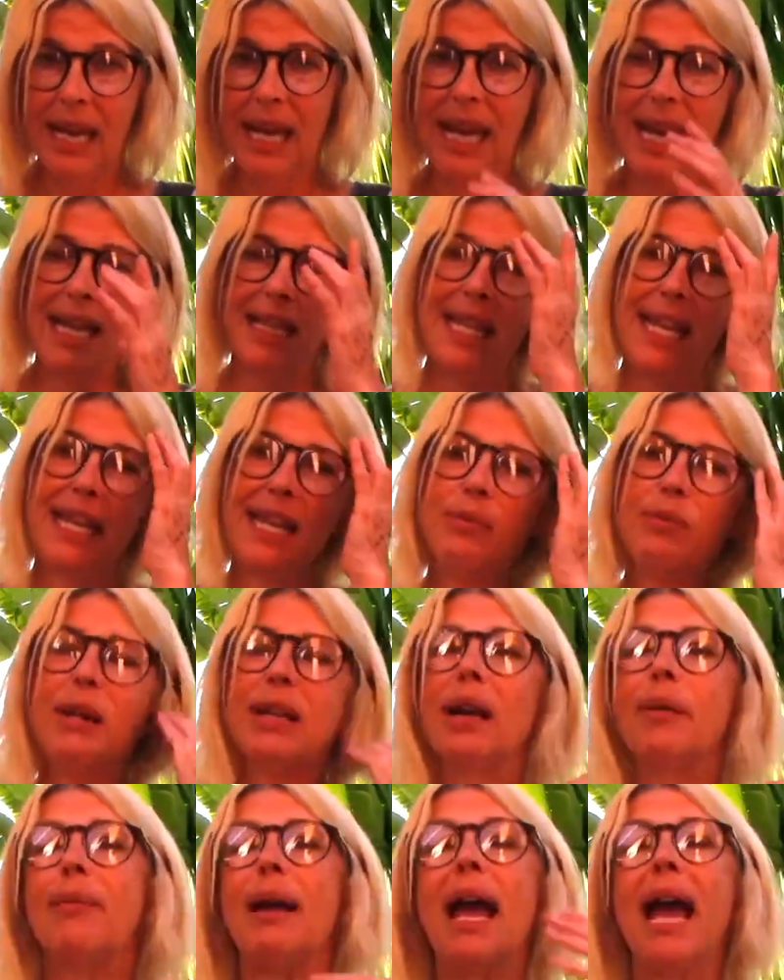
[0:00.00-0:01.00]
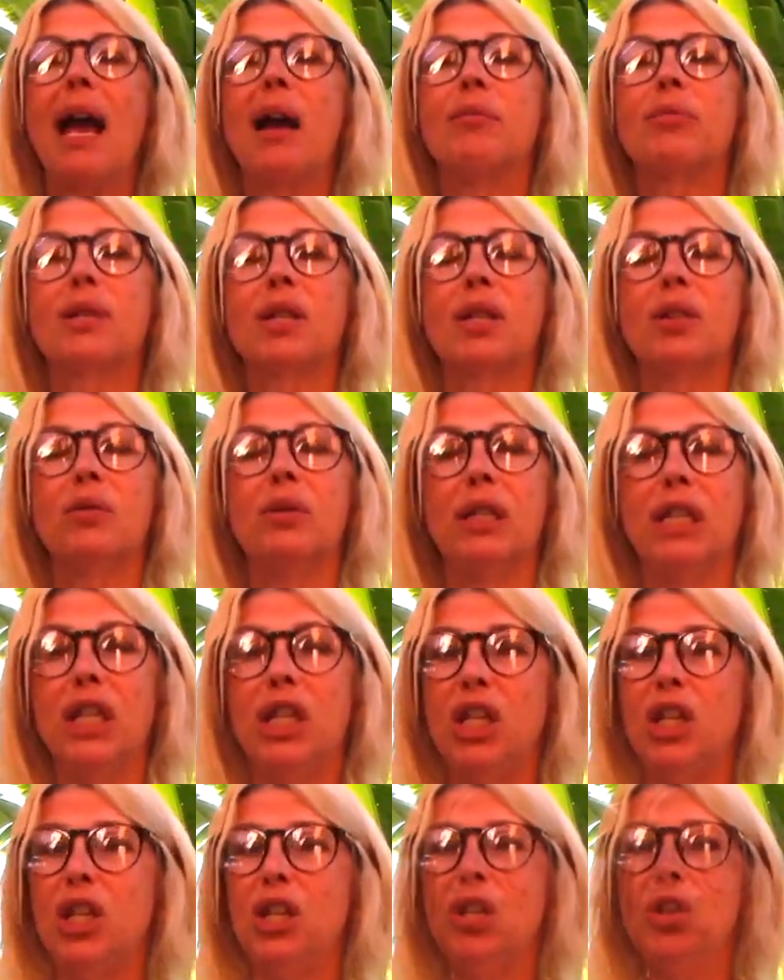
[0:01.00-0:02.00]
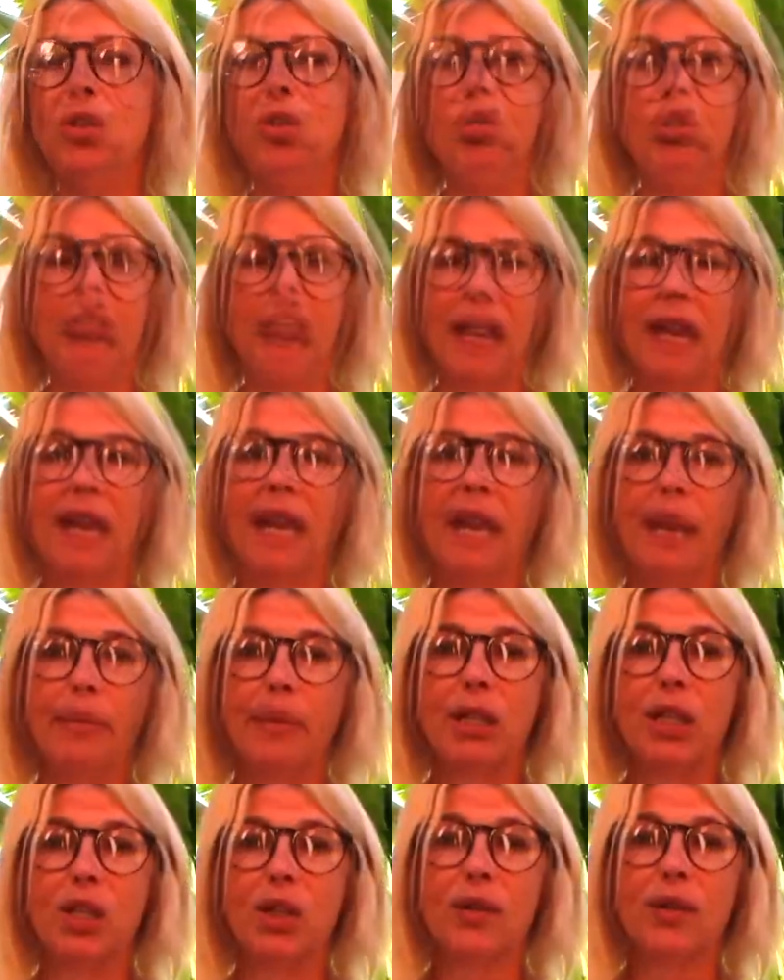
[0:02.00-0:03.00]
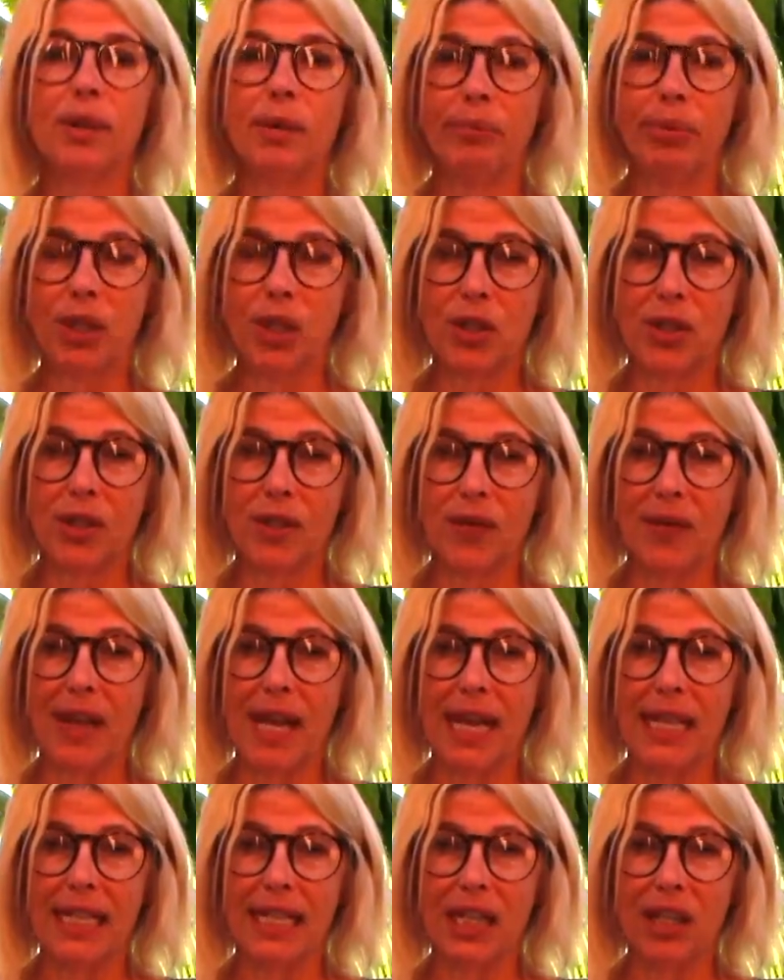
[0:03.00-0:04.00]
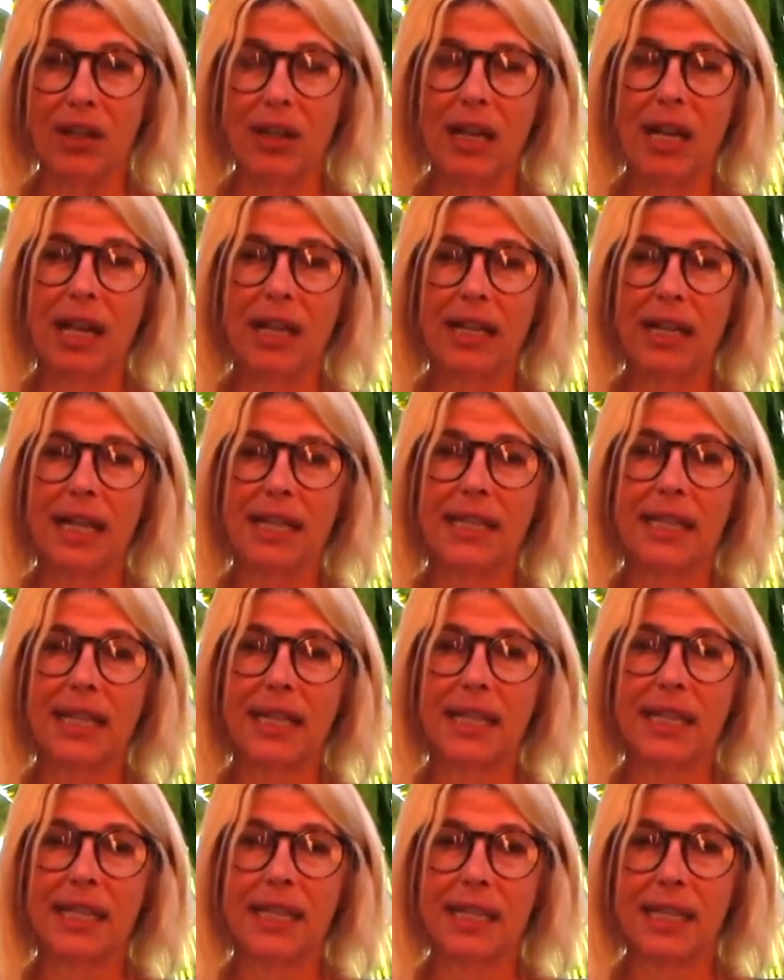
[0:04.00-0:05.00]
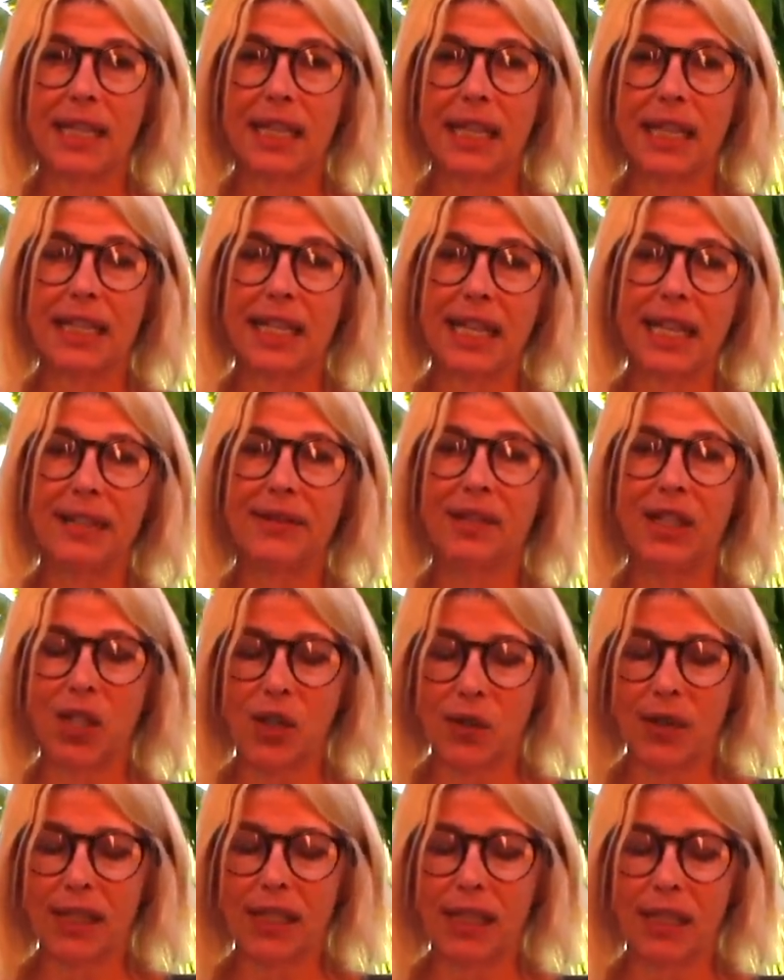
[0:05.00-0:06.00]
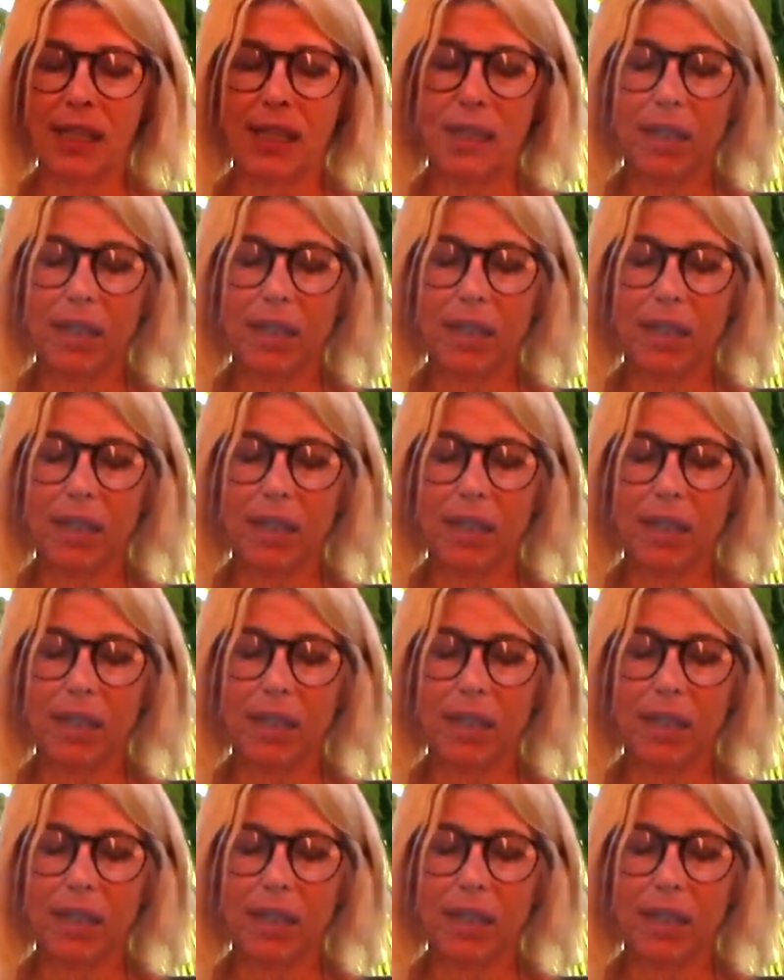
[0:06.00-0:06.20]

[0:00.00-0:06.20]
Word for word: And they can become absolutely huge. Like, I'm going to show some pictures of that here, because it's, it's kind of an interesting,